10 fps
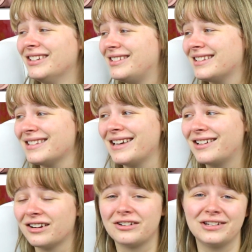She's
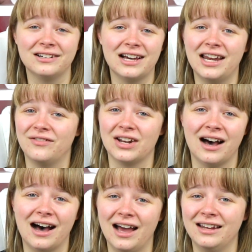like, girl, you're not even
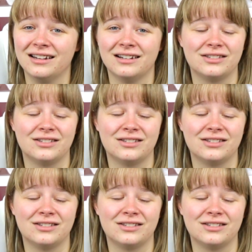hot.